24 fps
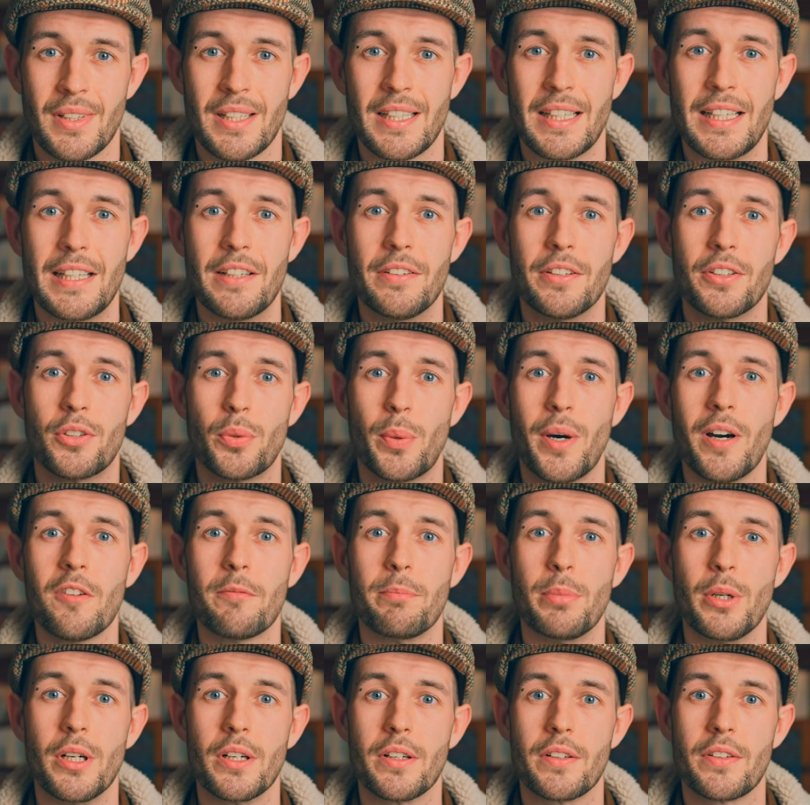Here are 12
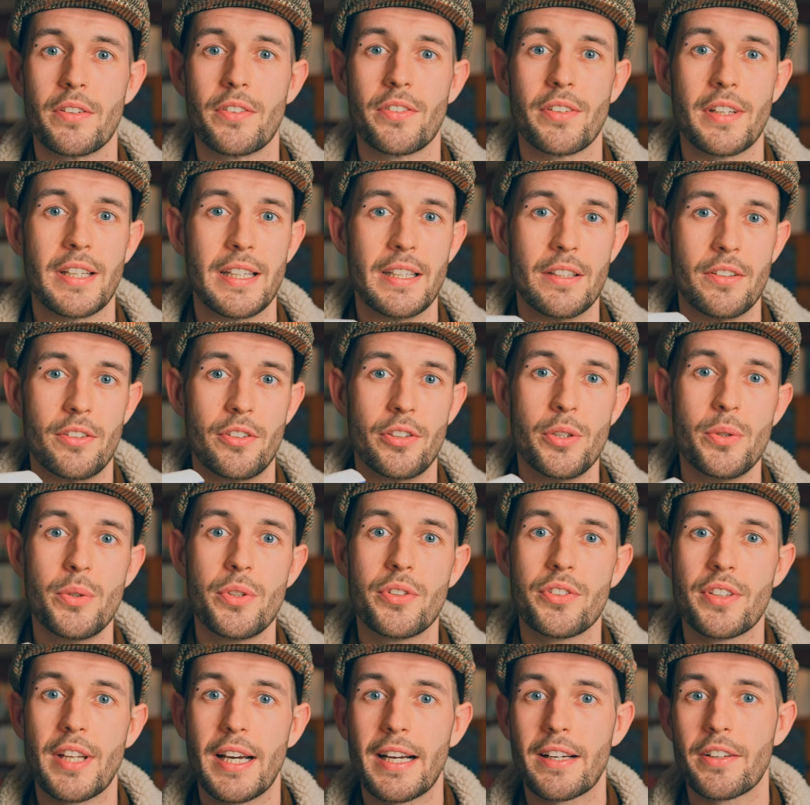books in two
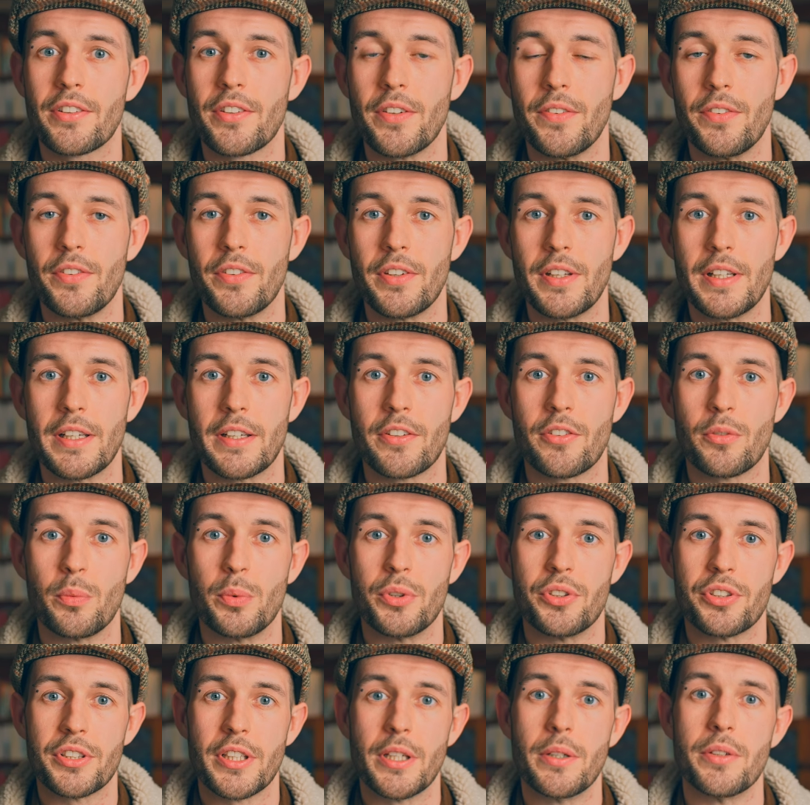stacks of six,
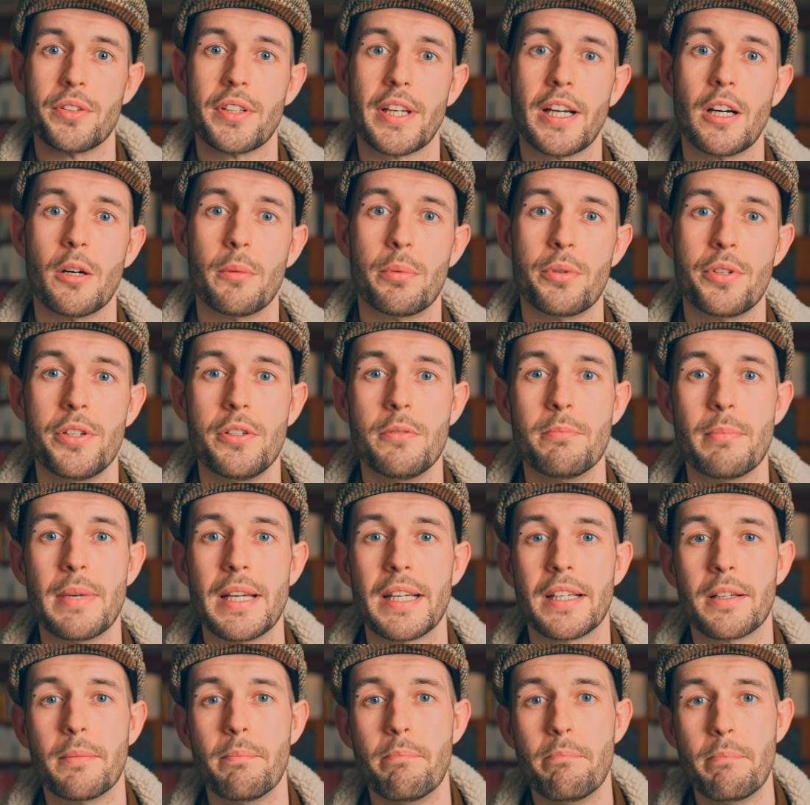which are going to help you
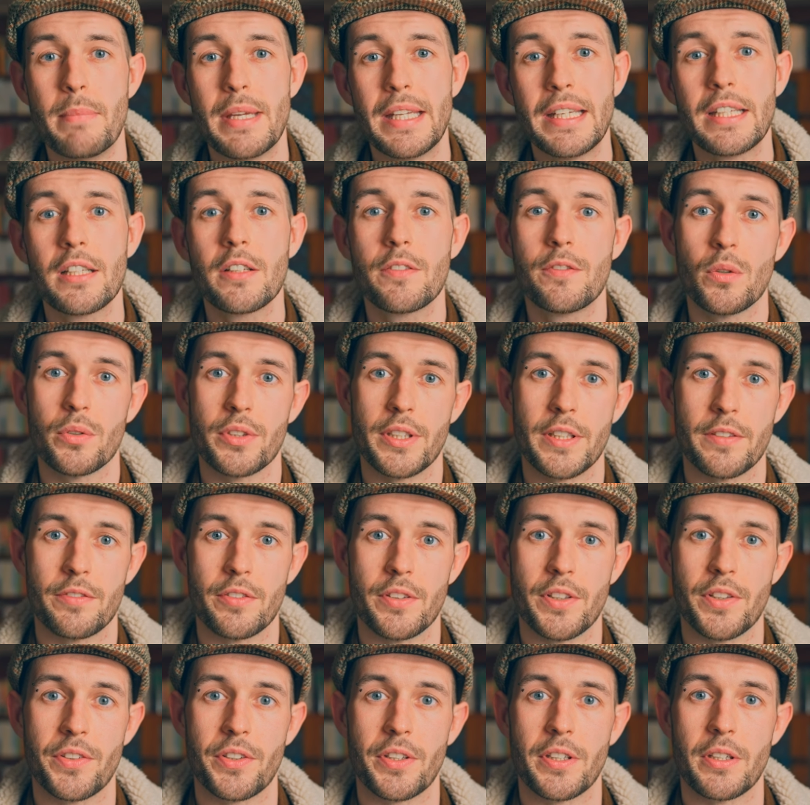make a meaningful
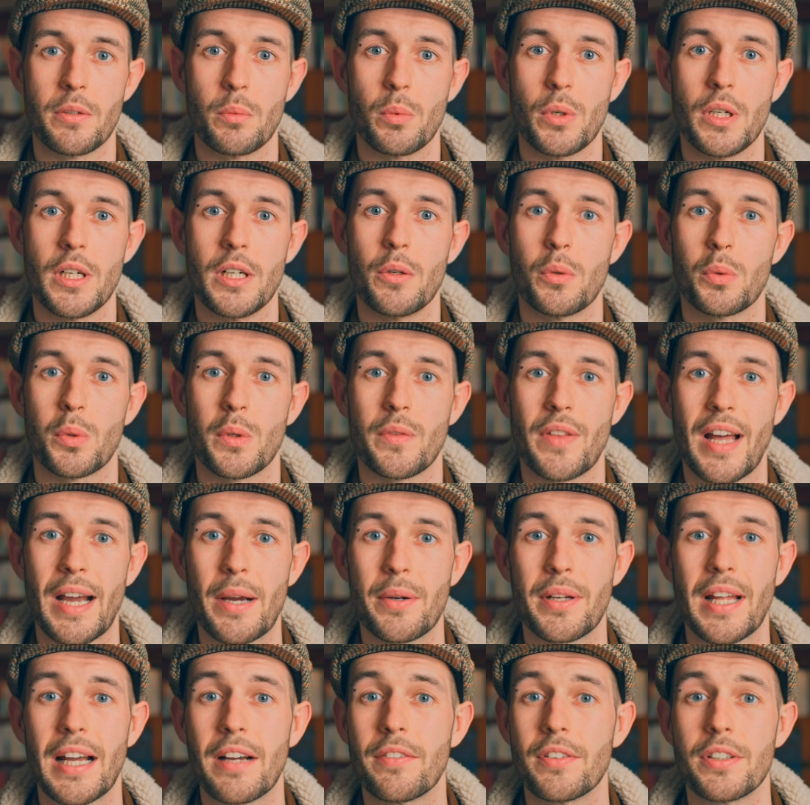difference in the world
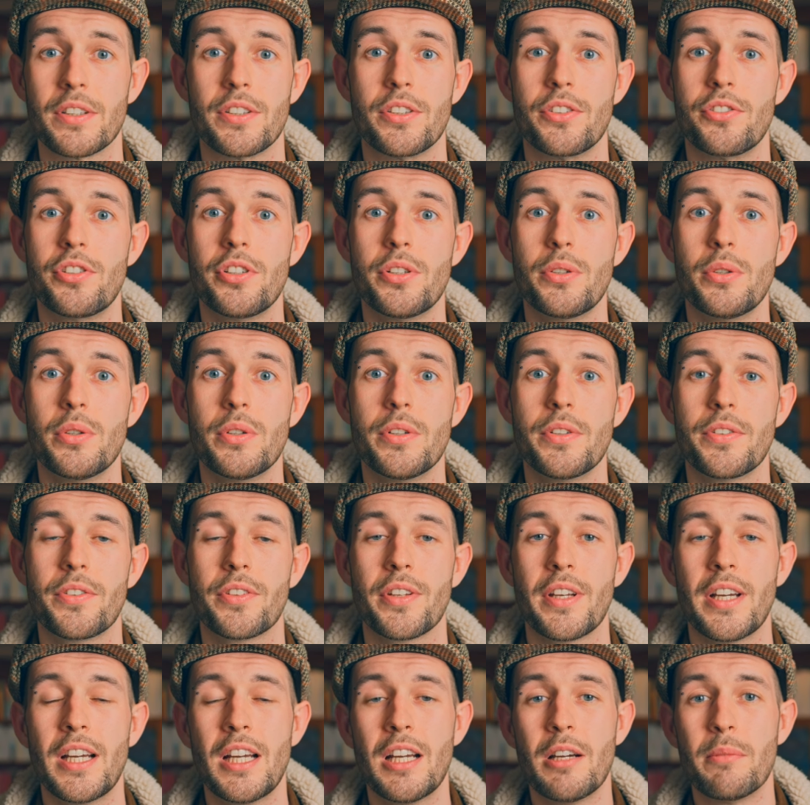without having to choose
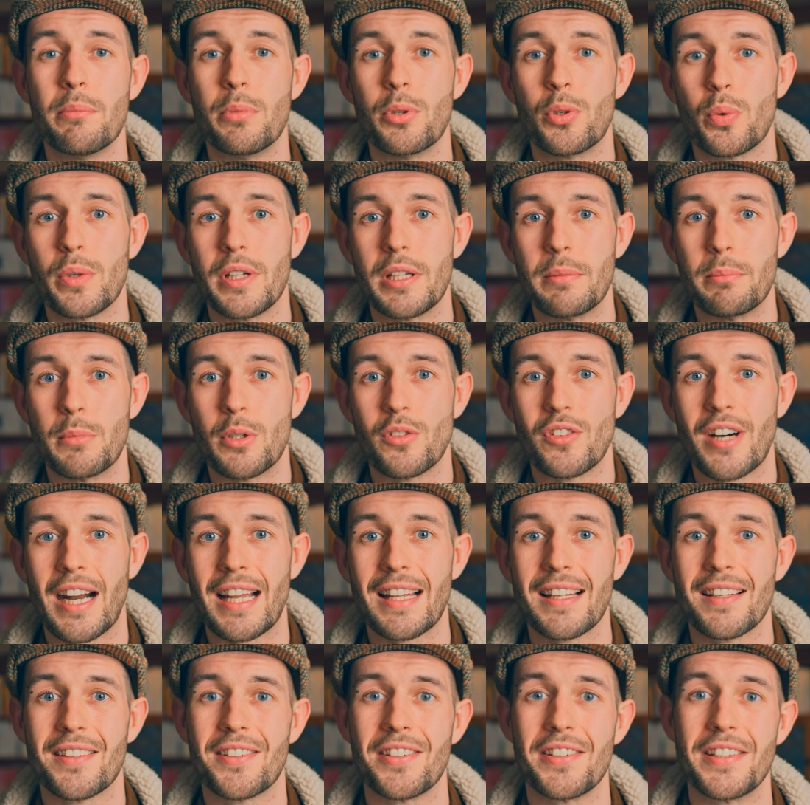between
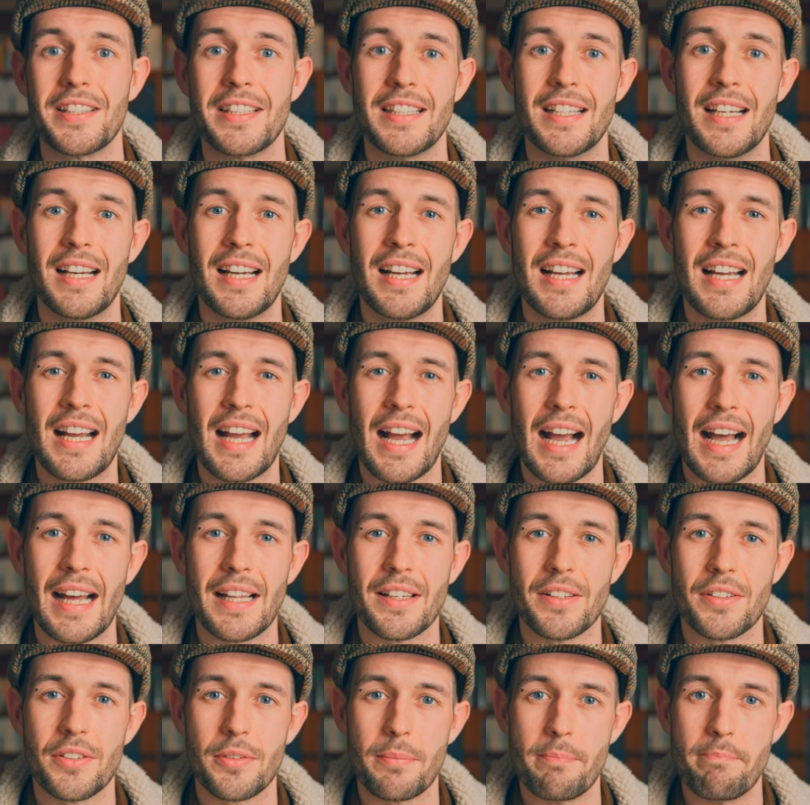morality
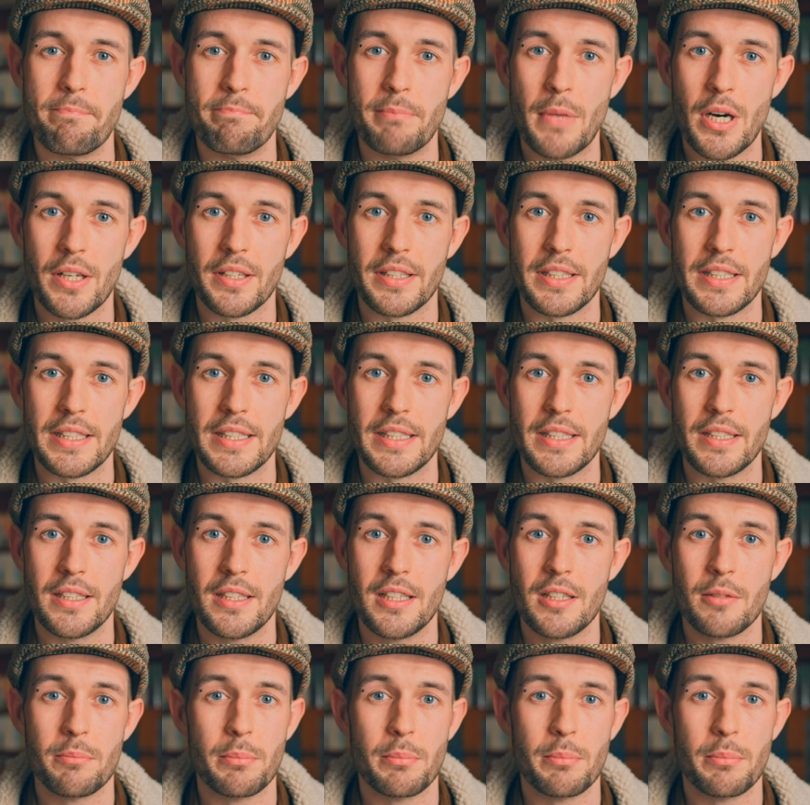and money.